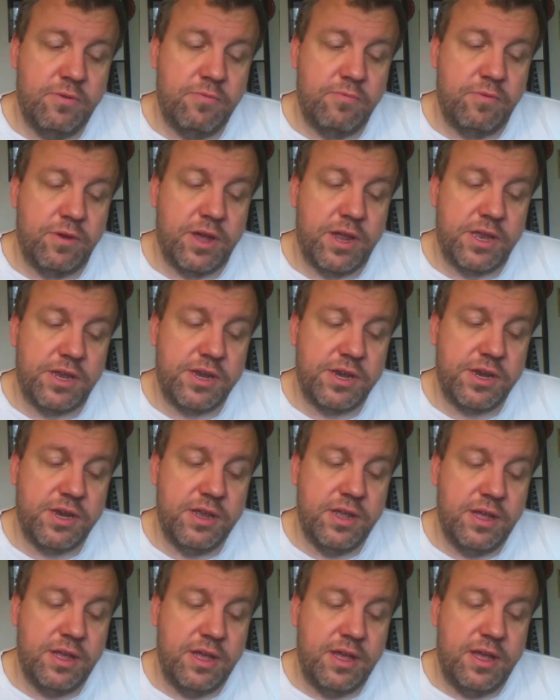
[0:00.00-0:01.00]
Which
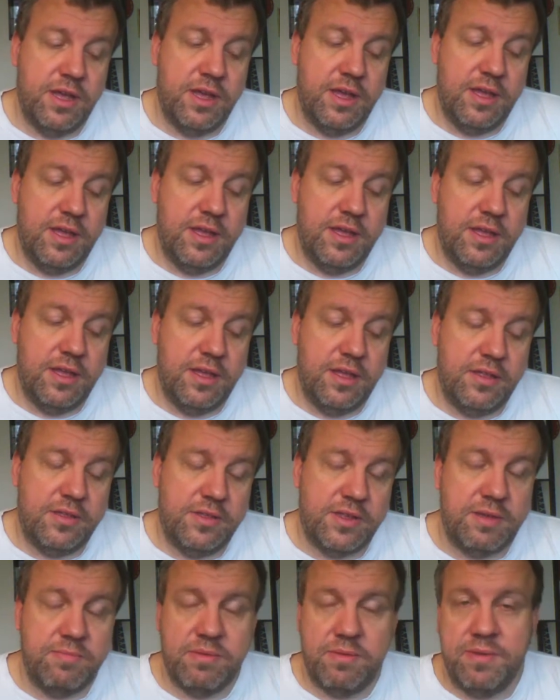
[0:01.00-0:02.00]

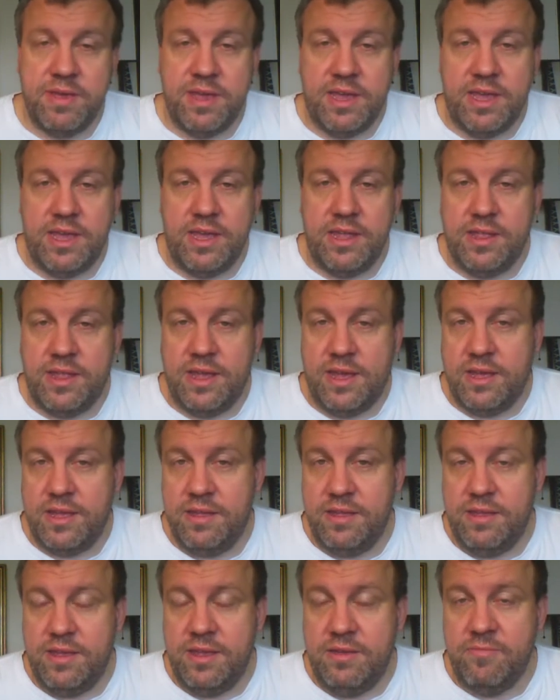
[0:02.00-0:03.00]
seemed to me that
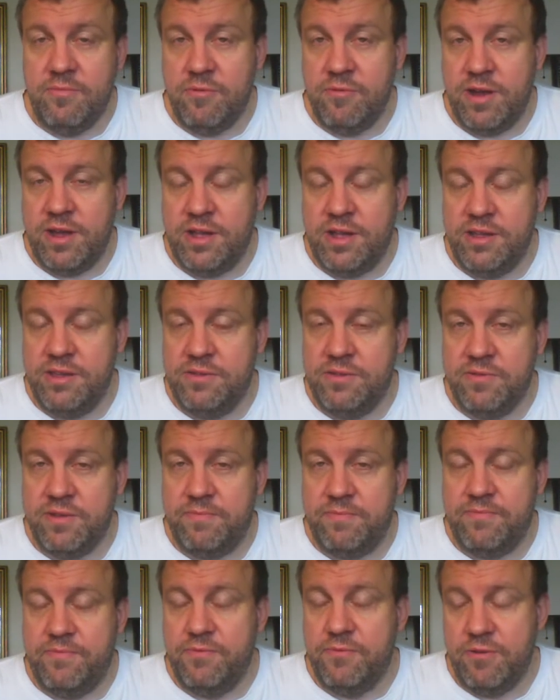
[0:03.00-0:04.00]
Evo Morales was
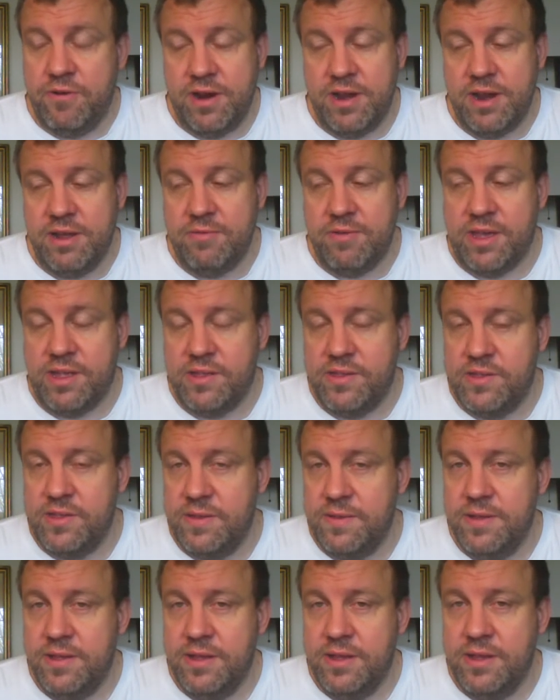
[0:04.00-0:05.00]
up for anyways.
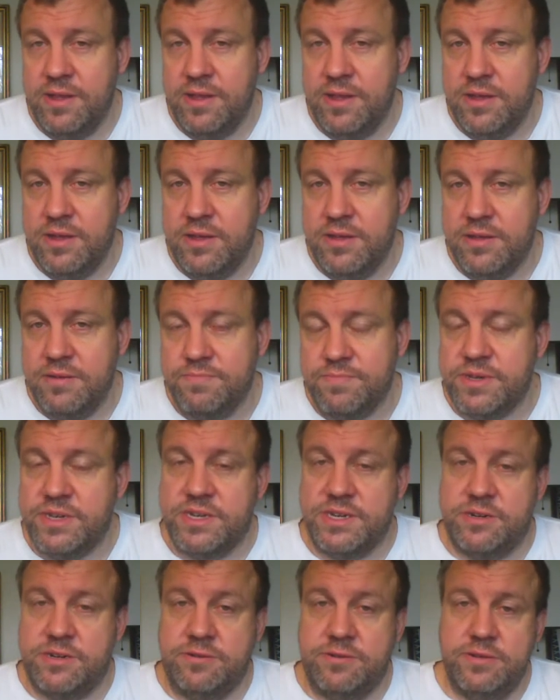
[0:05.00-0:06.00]
But
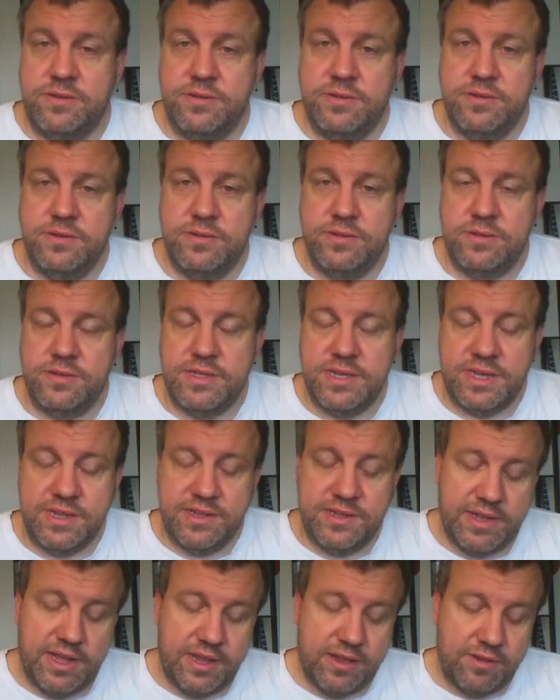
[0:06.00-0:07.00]
no, they
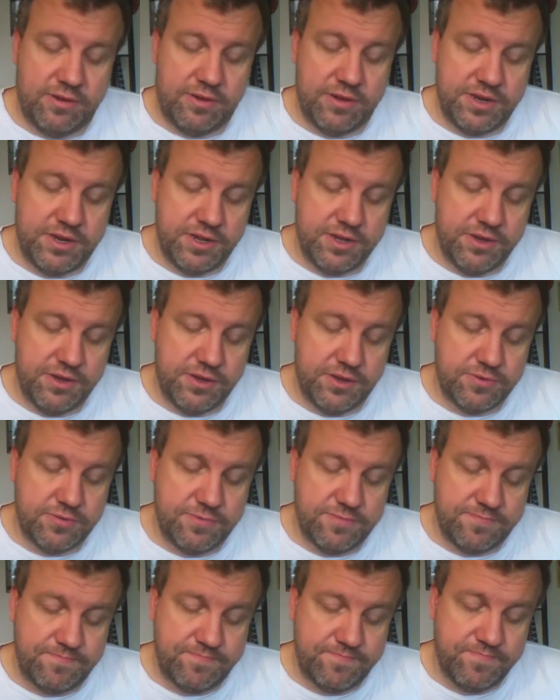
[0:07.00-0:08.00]
instead launched a coup.
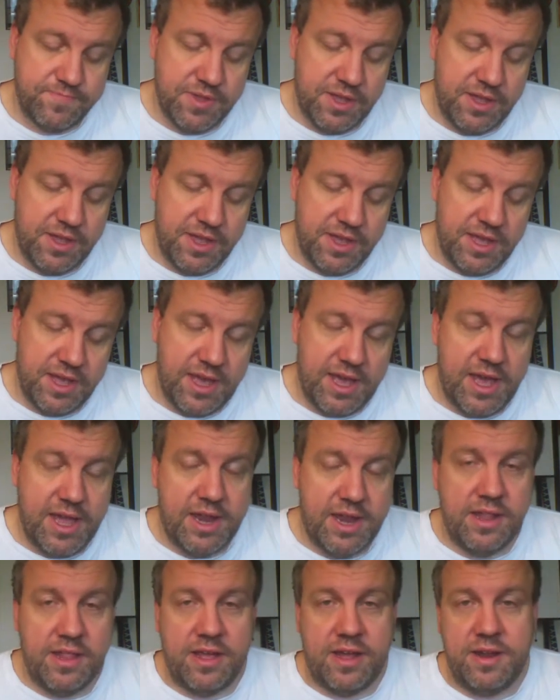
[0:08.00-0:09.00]

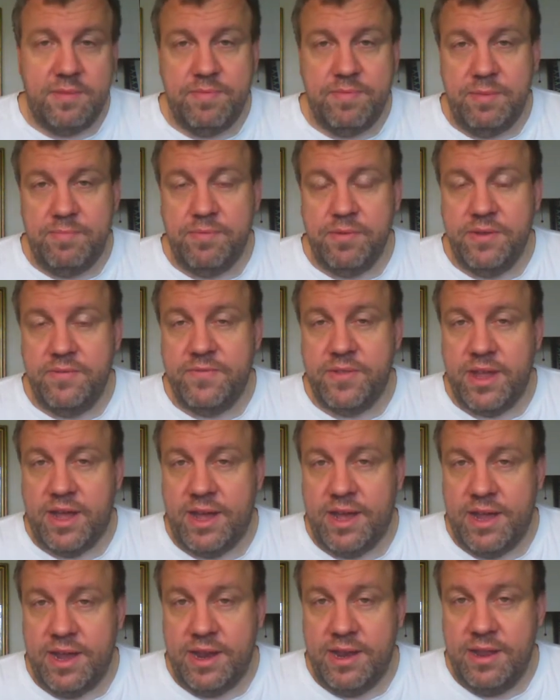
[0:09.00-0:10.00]
And a lot of people have
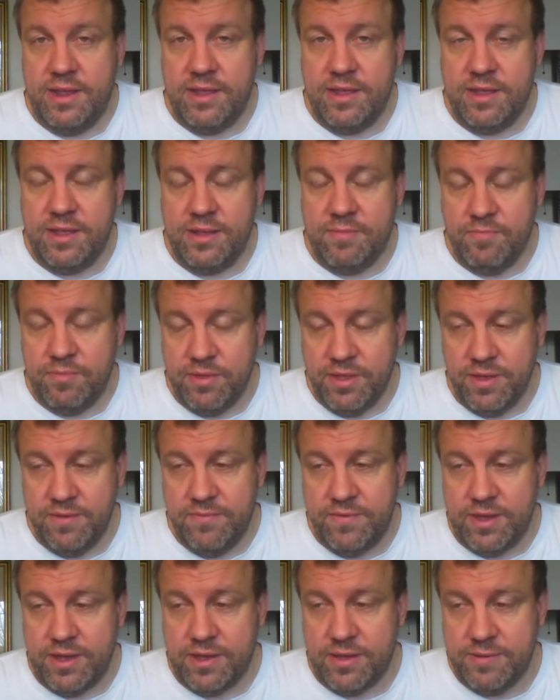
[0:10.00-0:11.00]
died in
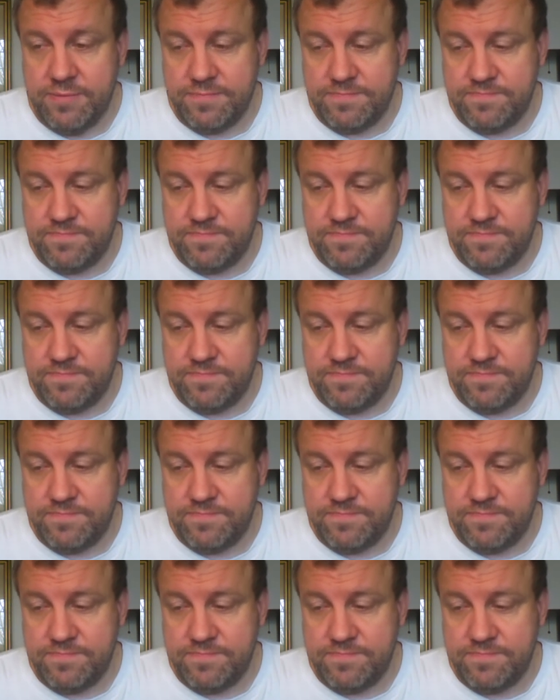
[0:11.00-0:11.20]
Bolivia.